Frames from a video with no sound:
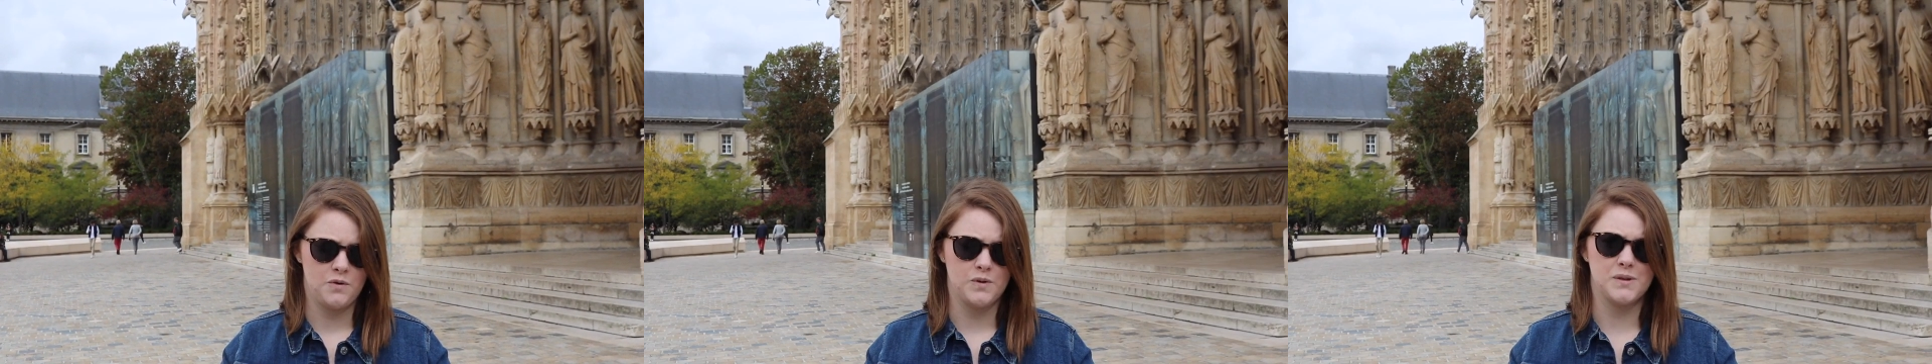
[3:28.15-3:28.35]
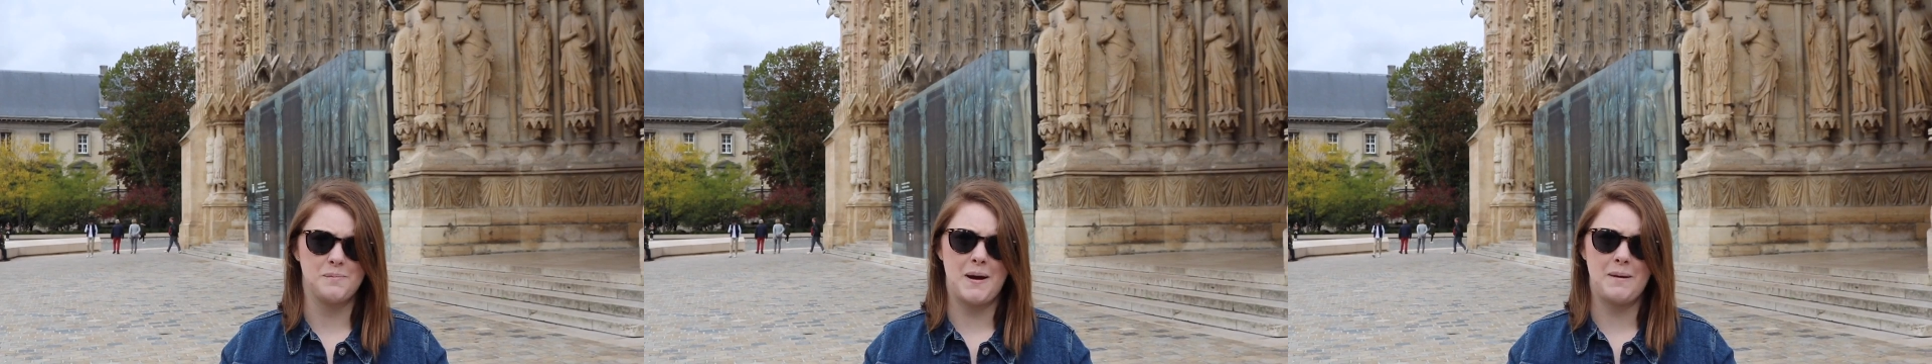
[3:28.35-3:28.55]

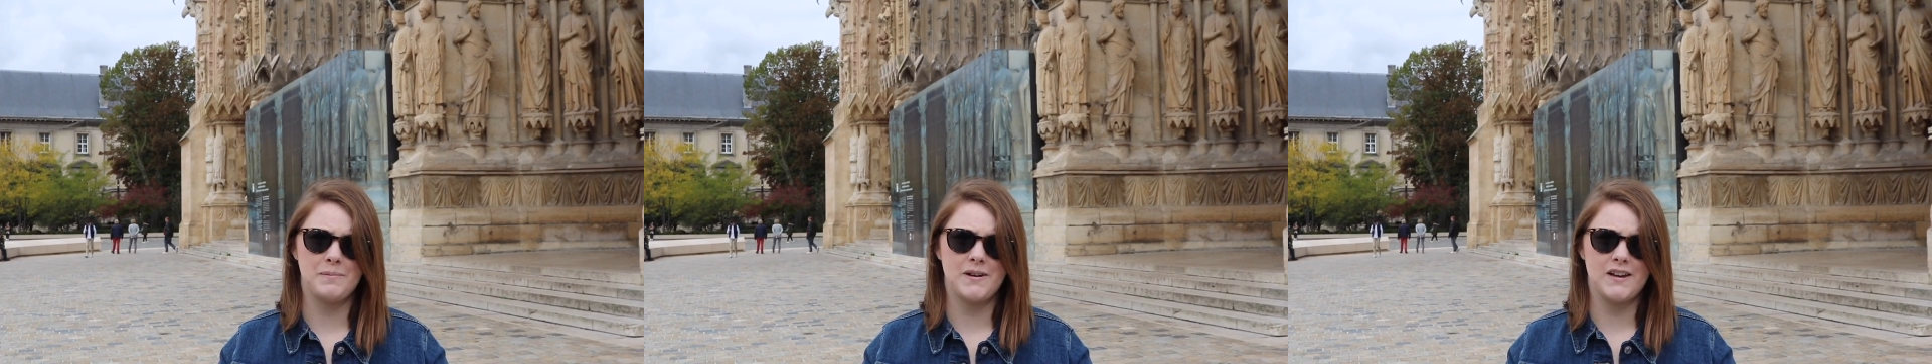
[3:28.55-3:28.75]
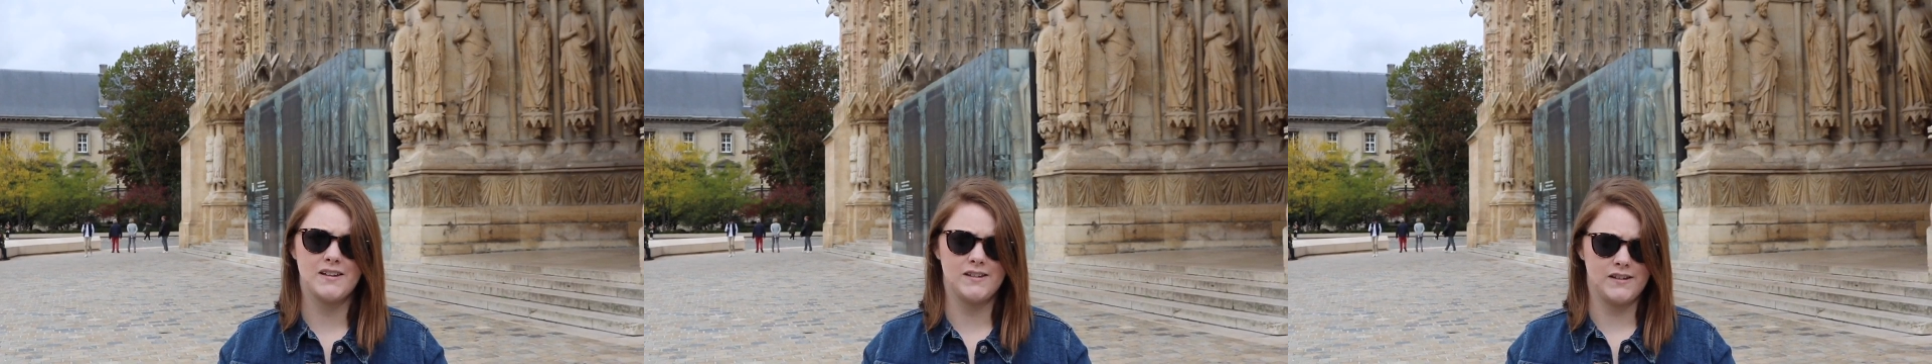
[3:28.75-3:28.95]
was
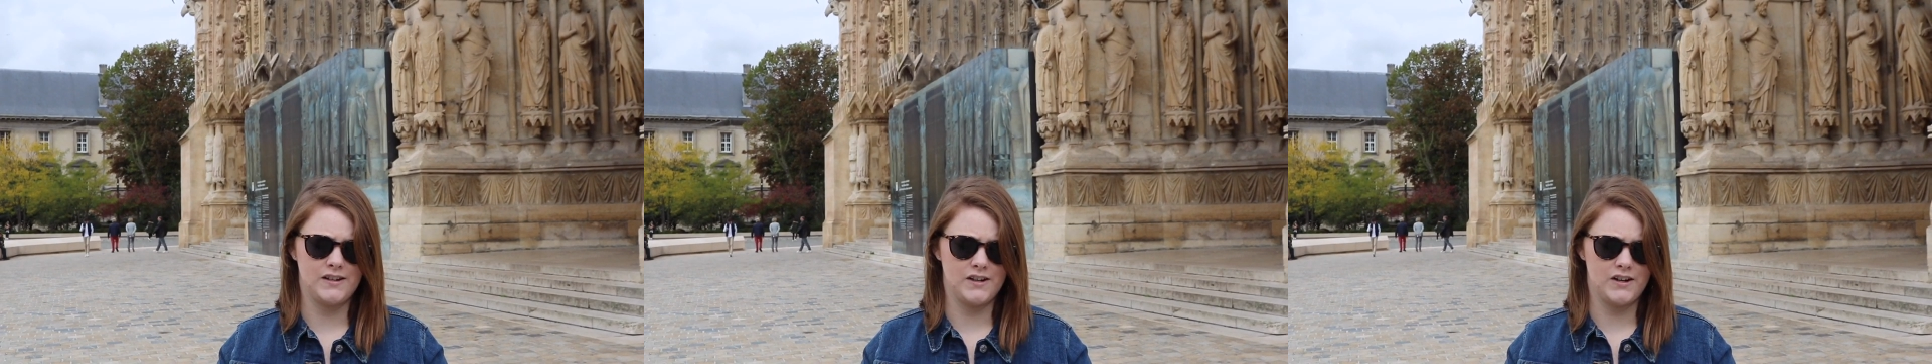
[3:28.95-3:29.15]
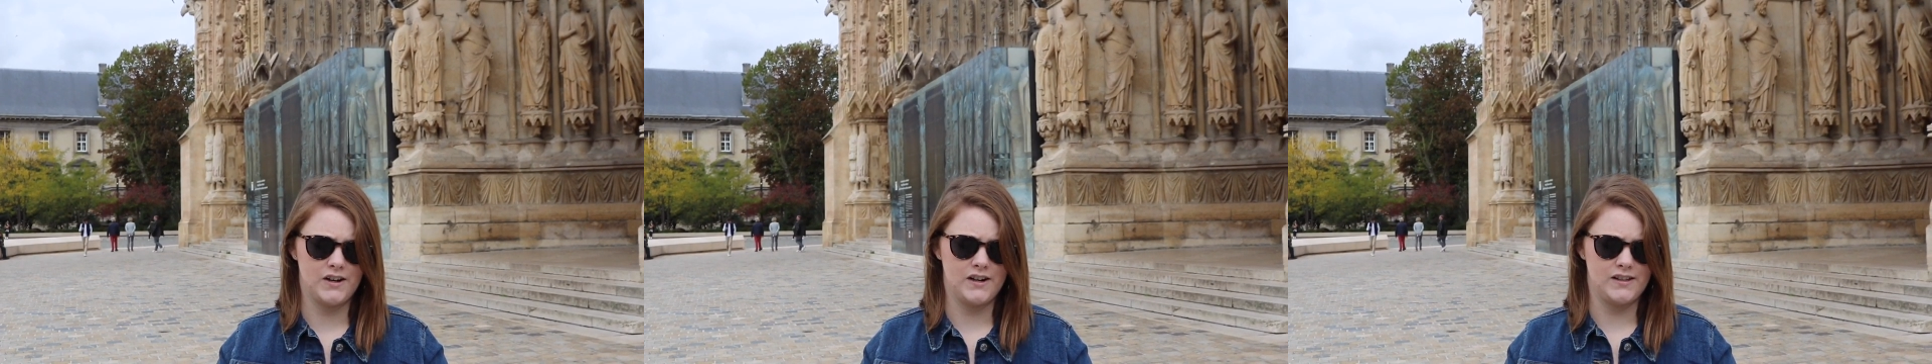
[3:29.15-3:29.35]
baptized
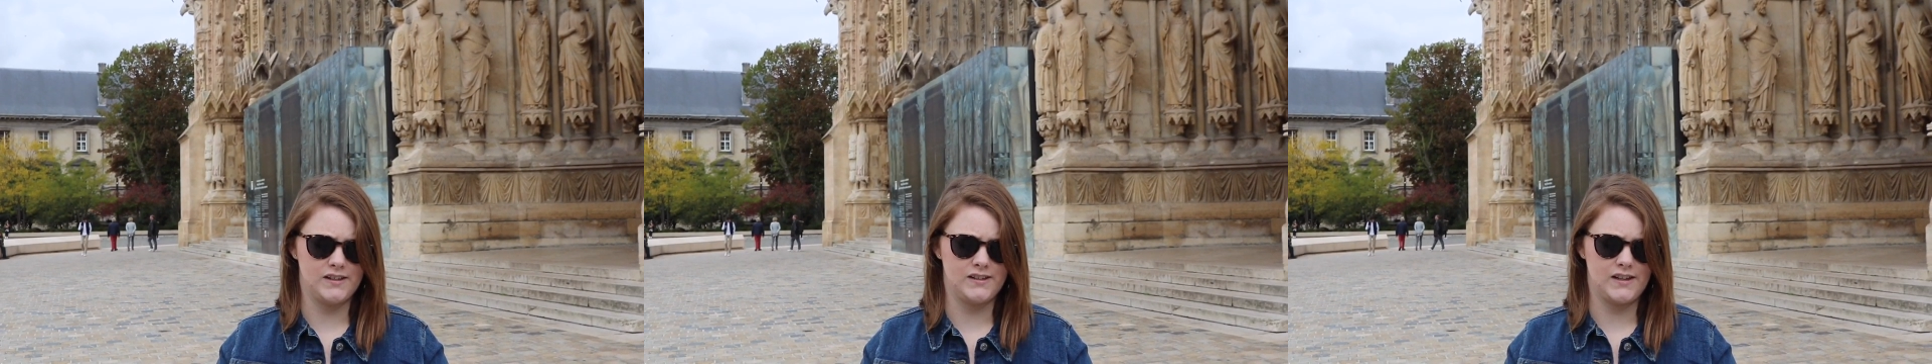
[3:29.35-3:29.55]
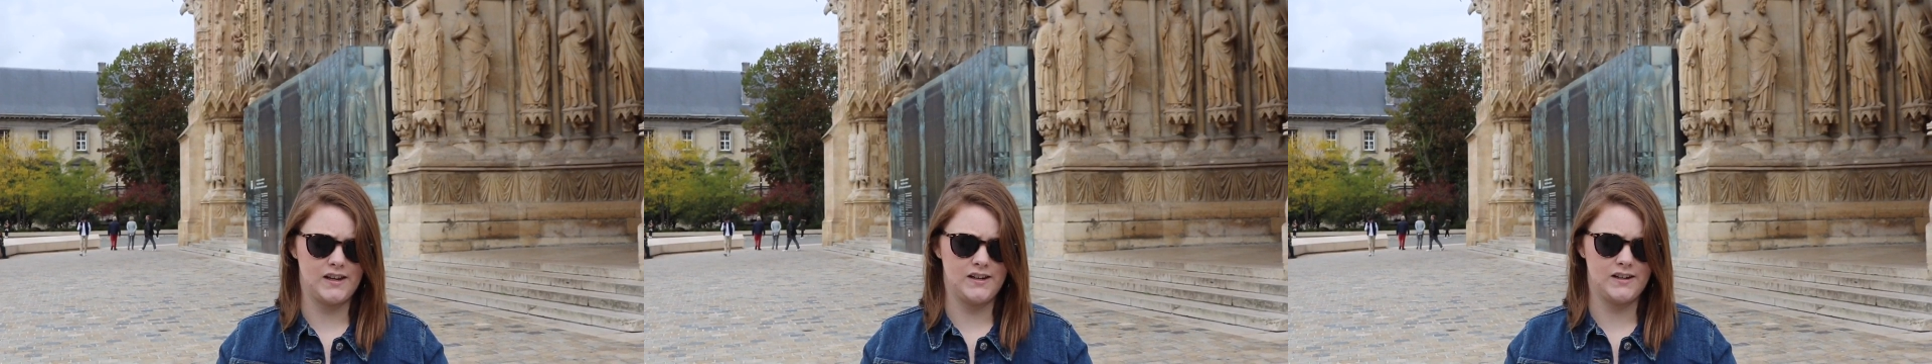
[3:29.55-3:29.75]
here
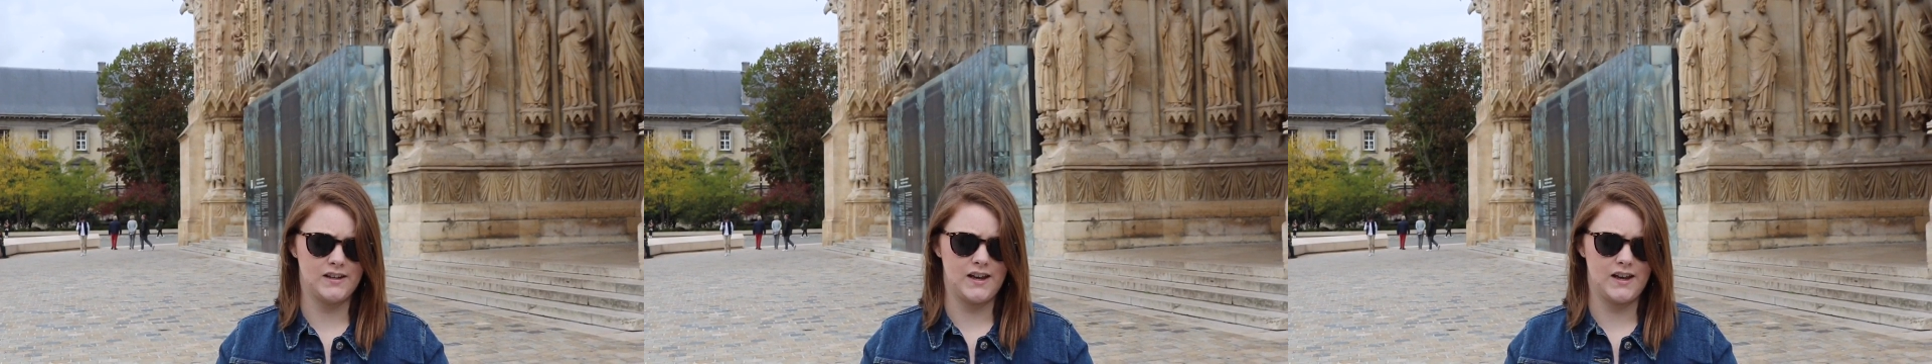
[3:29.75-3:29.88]
in St.